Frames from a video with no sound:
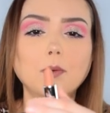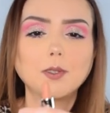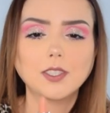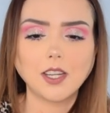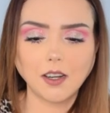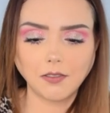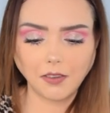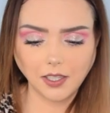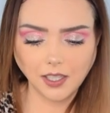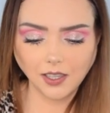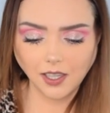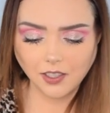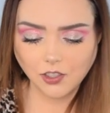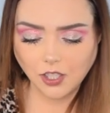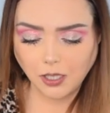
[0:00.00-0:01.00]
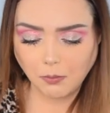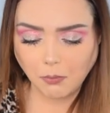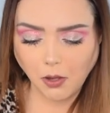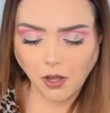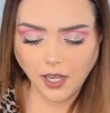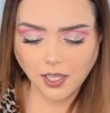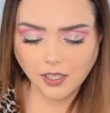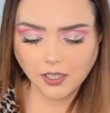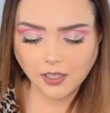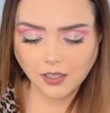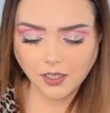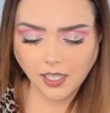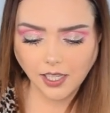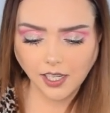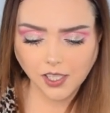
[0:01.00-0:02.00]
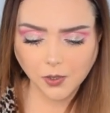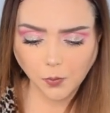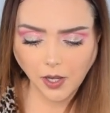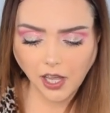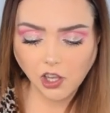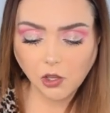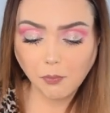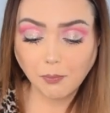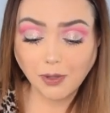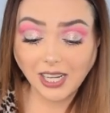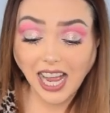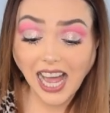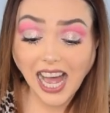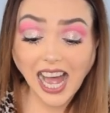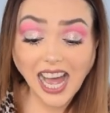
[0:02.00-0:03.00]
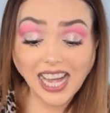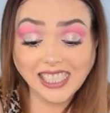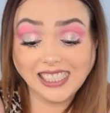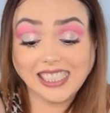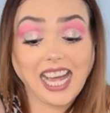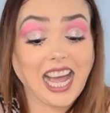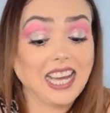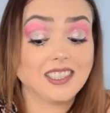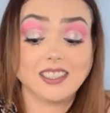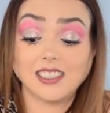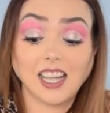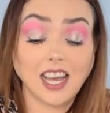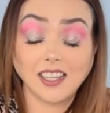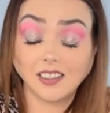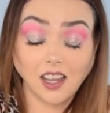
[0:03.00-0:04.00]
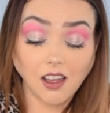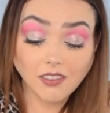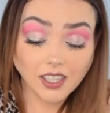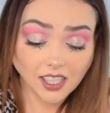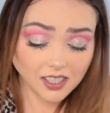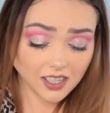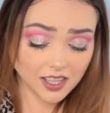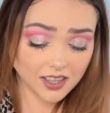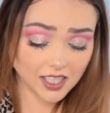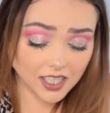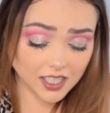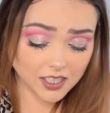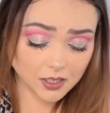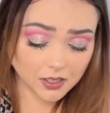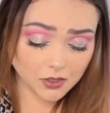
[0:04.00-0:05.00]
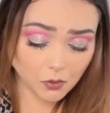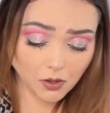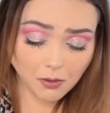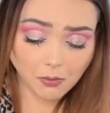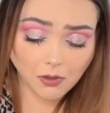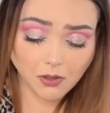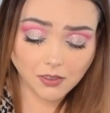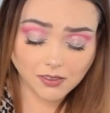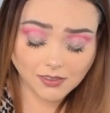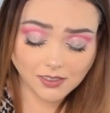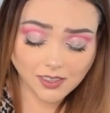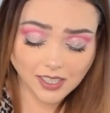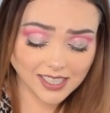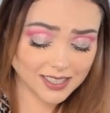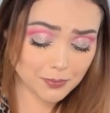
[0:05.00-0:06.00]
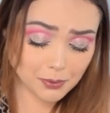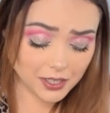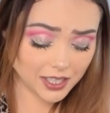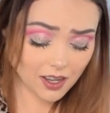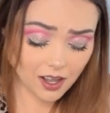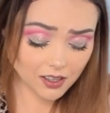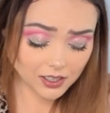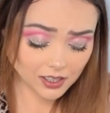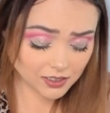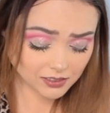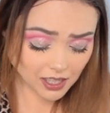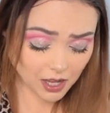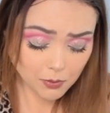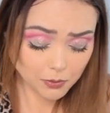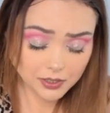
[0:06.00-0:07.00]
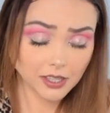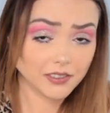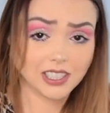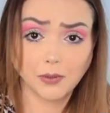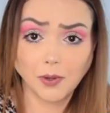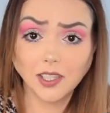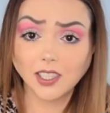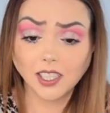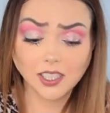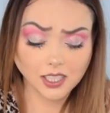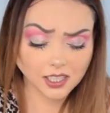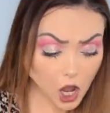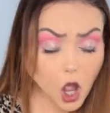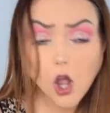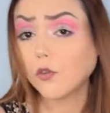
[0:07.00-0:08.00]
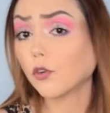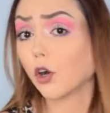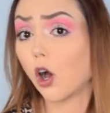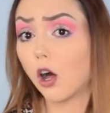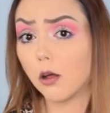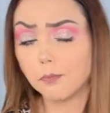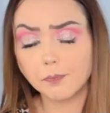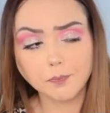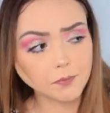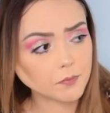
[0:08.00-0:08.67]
which is kind of funny that she bought it as well, but I love it. I think it's adorable. It's a pretty color. I will definitely wear this. Overall,